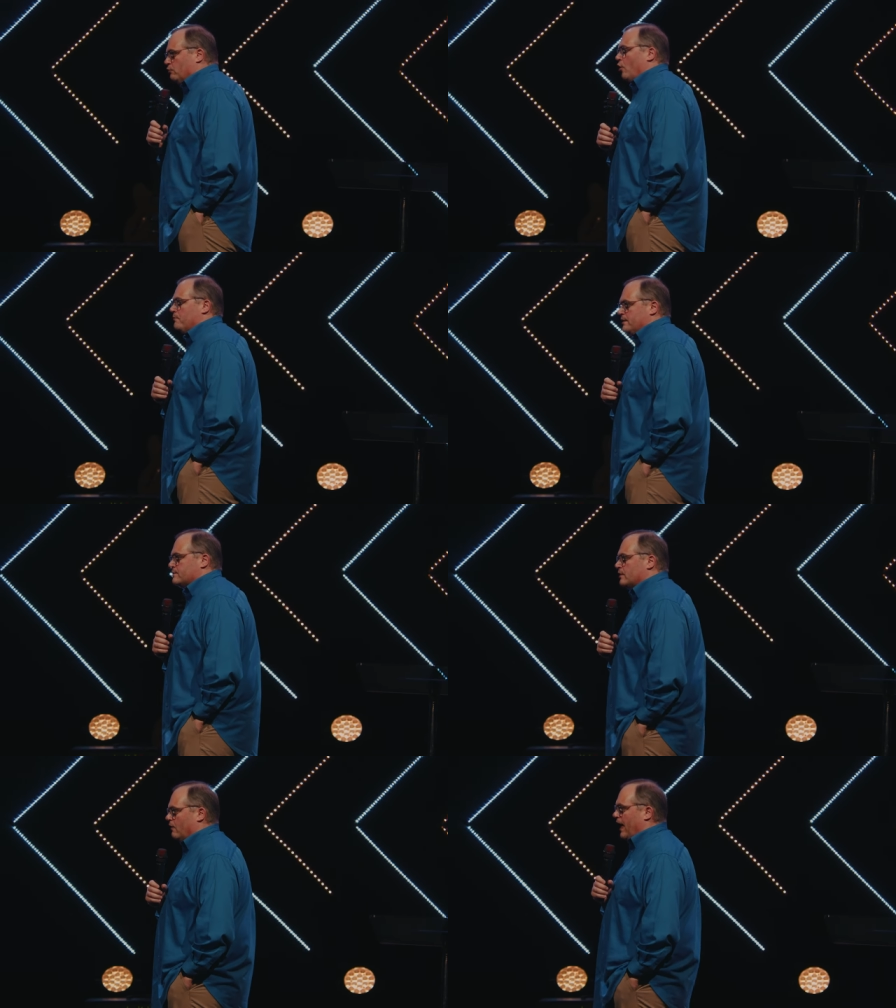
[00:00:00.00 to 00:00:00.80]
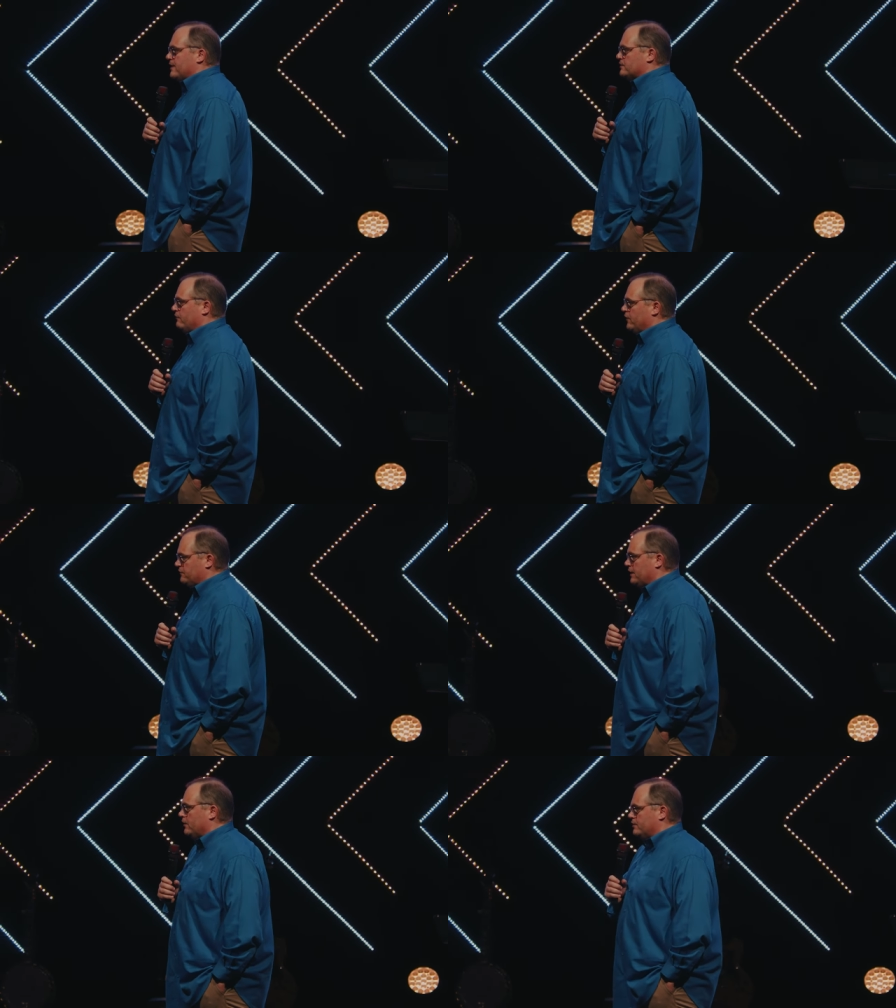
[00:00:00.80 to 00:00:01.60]
Romans in the last 50
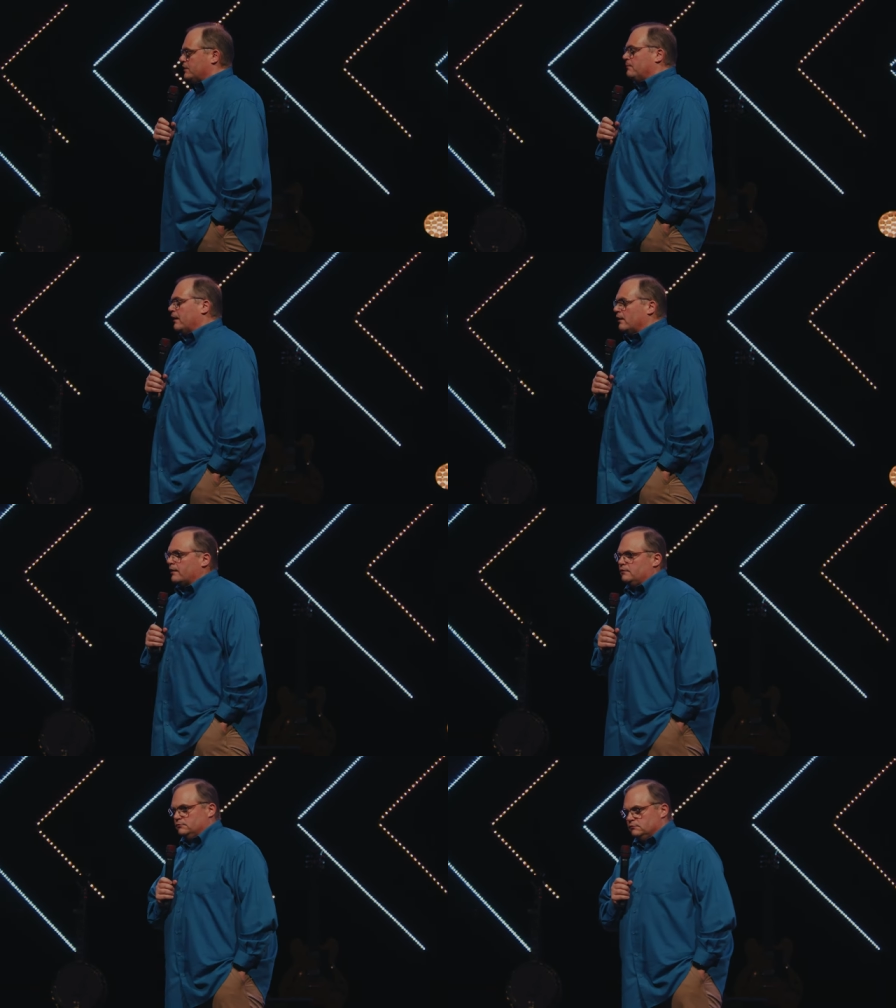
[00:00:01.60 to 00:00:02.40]
years in America,